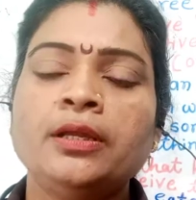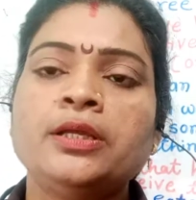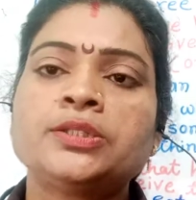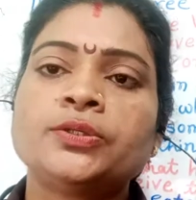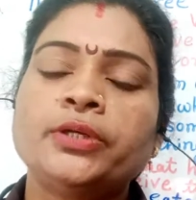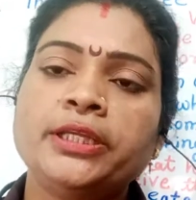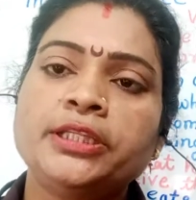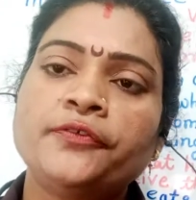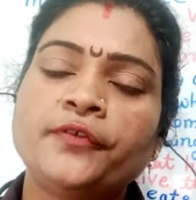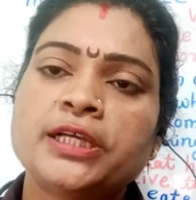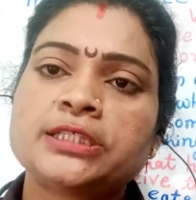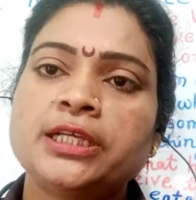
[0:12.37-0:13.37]
So in the
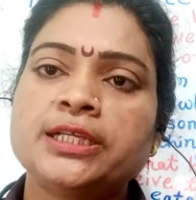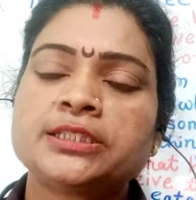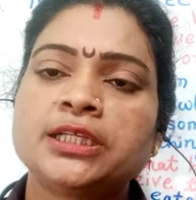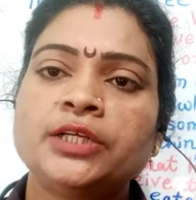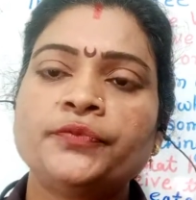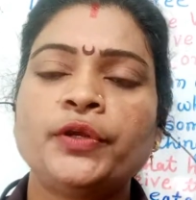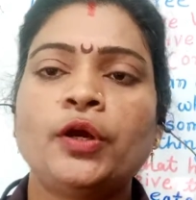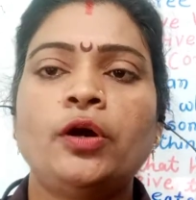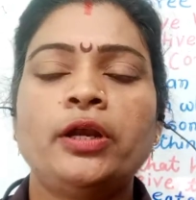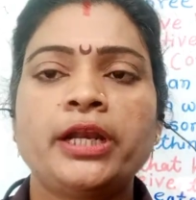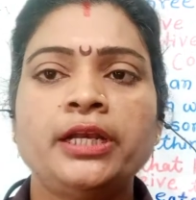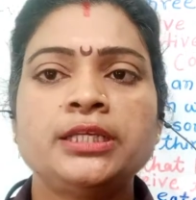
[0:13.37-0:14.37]
first lesson we
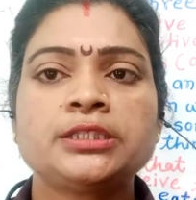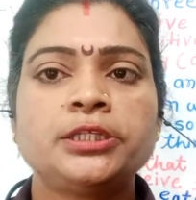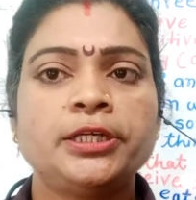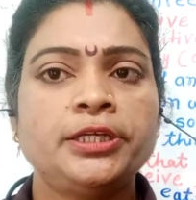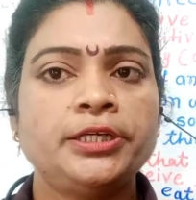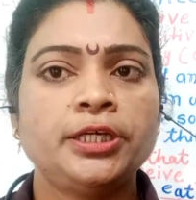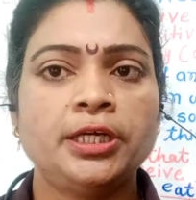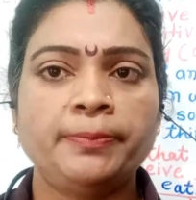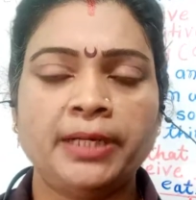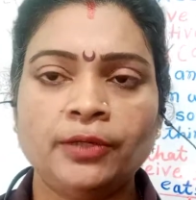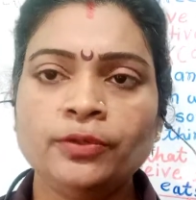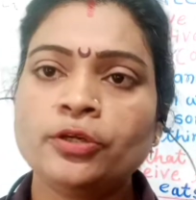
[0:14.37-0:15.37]
already studied
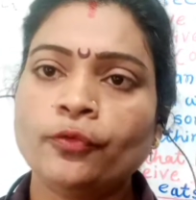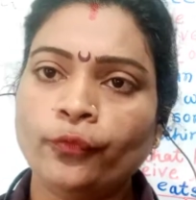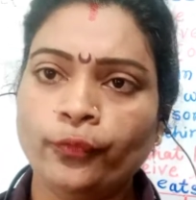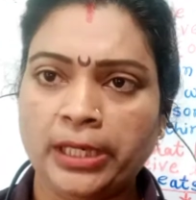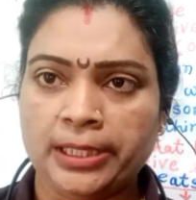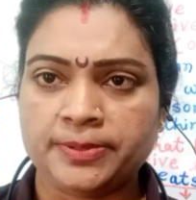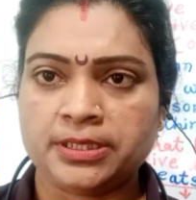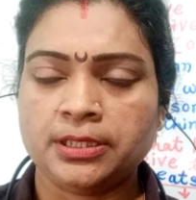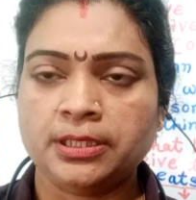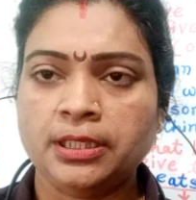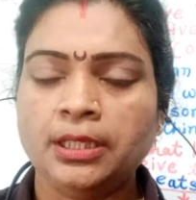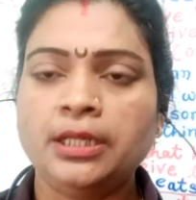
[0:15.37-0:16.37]
about verbs
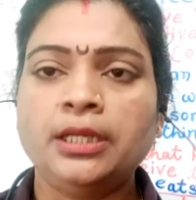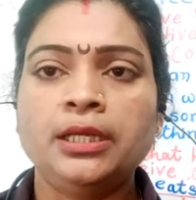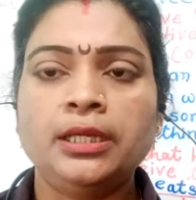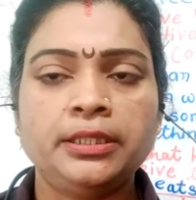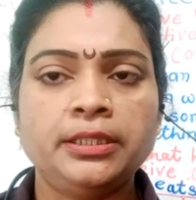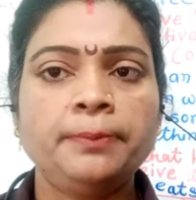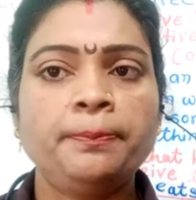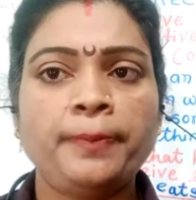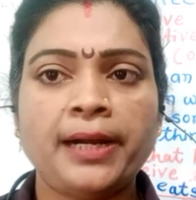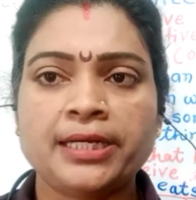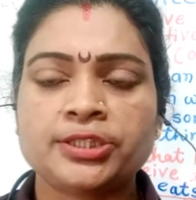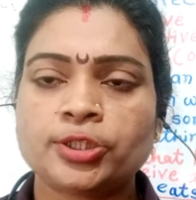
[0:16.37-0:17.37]
in the
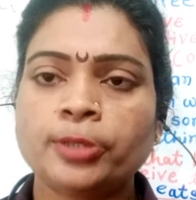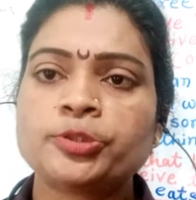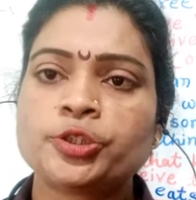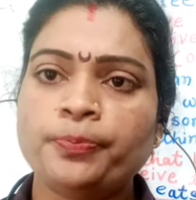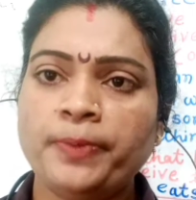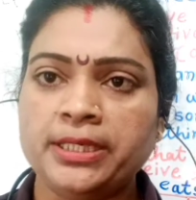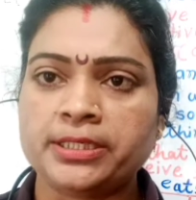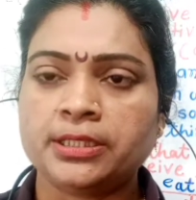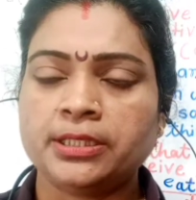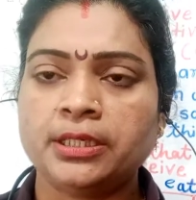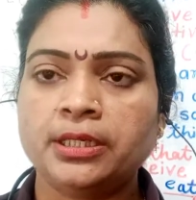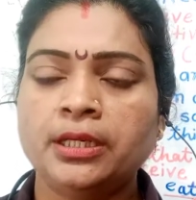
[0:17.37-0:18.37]
parts of speech.
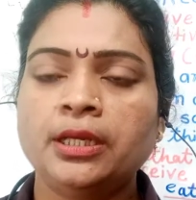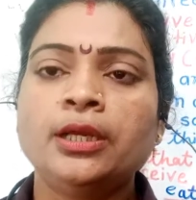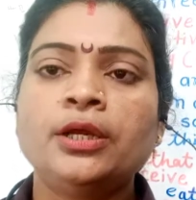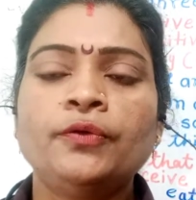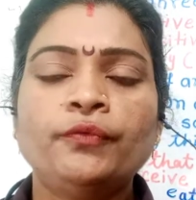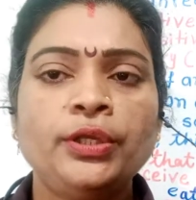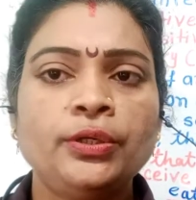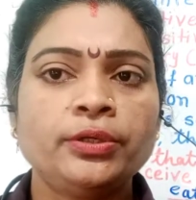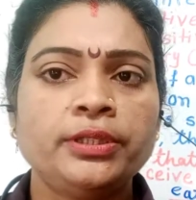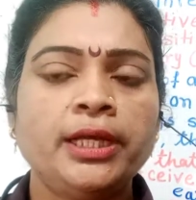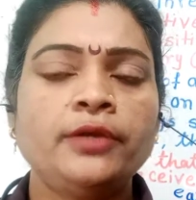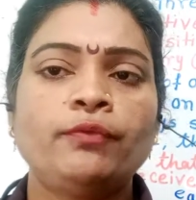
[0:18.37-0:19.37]
We know
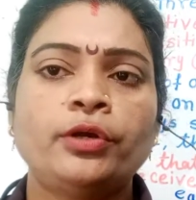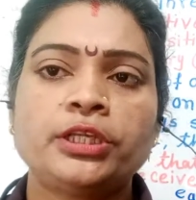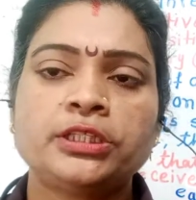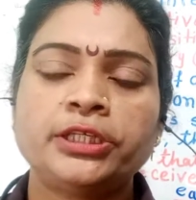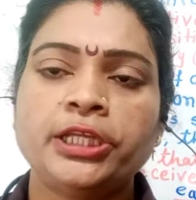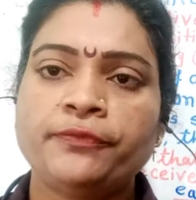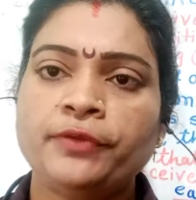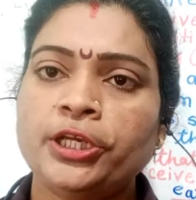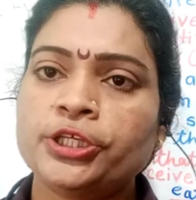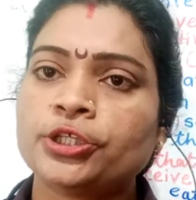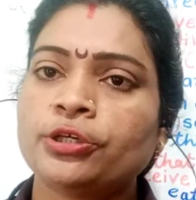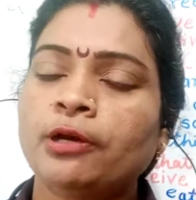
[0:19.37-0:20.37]
that what is the
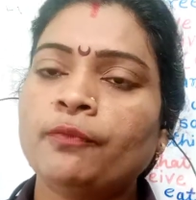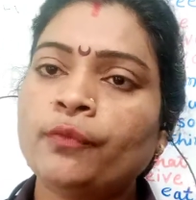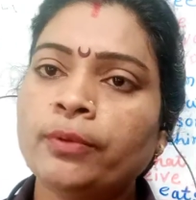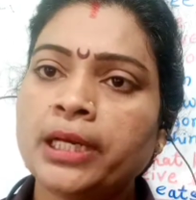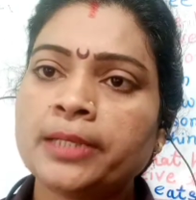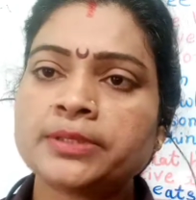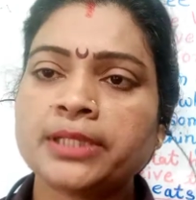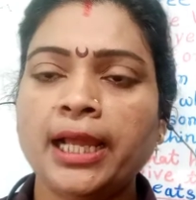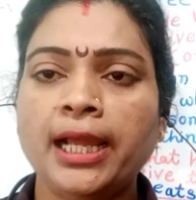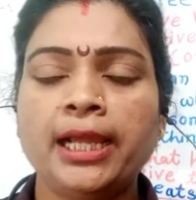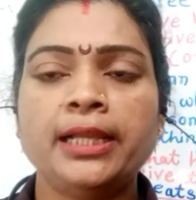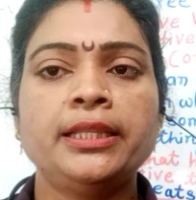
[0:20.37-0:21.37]
definition of verbs
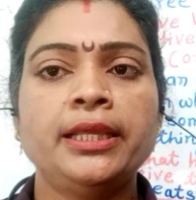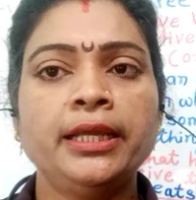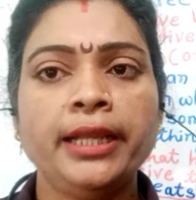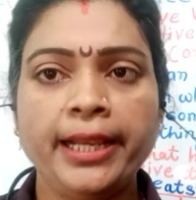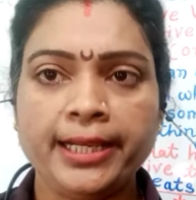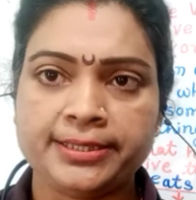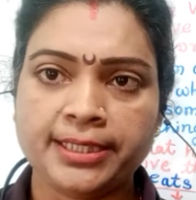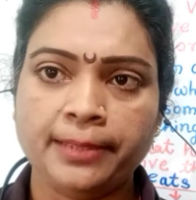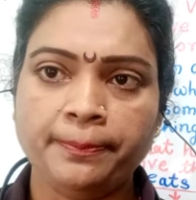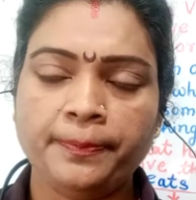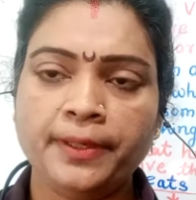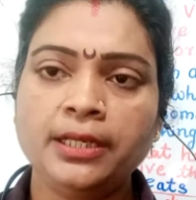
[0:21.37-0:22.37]
and their
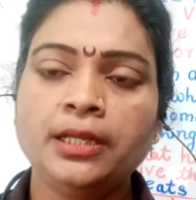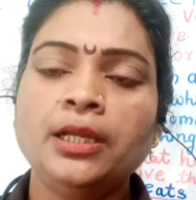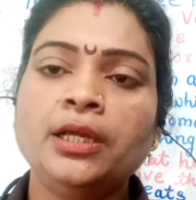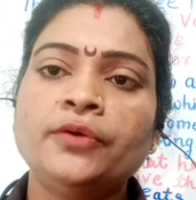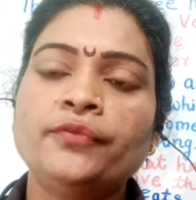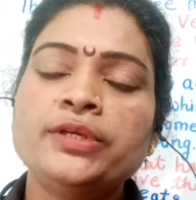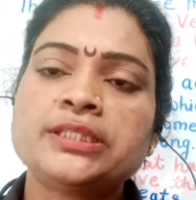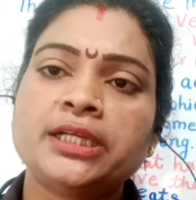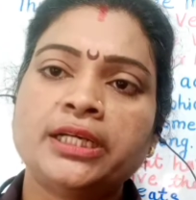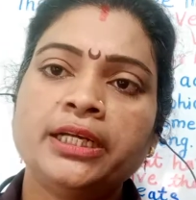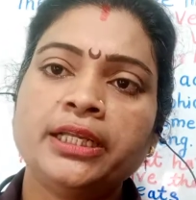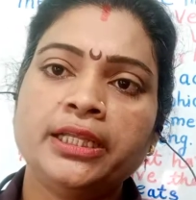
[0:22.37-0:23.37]
example we
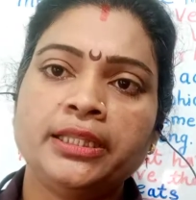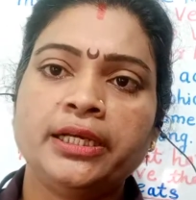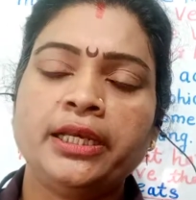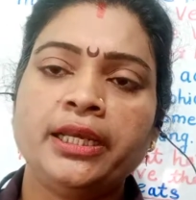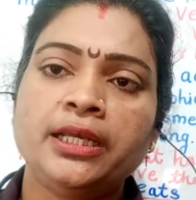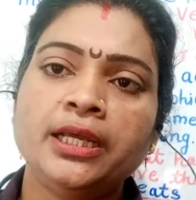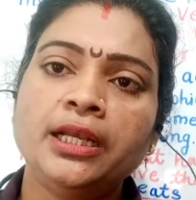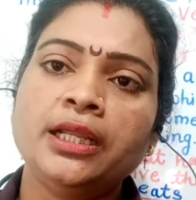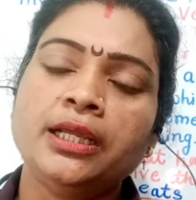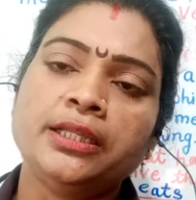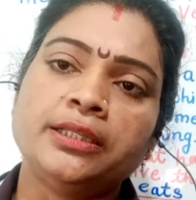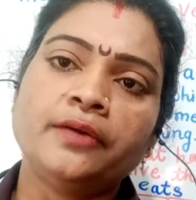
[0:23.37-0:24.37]
studied in the detail
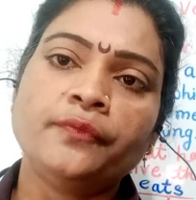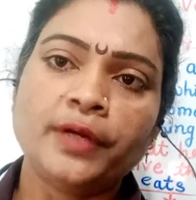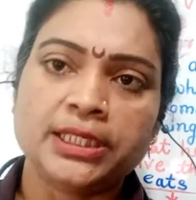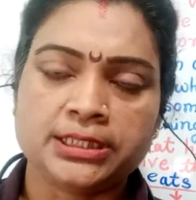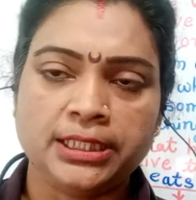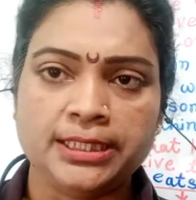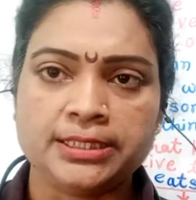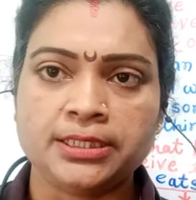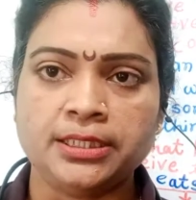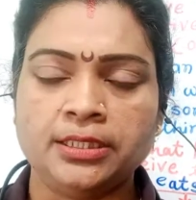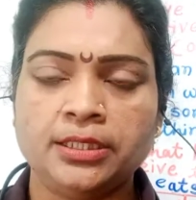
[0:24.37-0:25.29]
in the first lesson.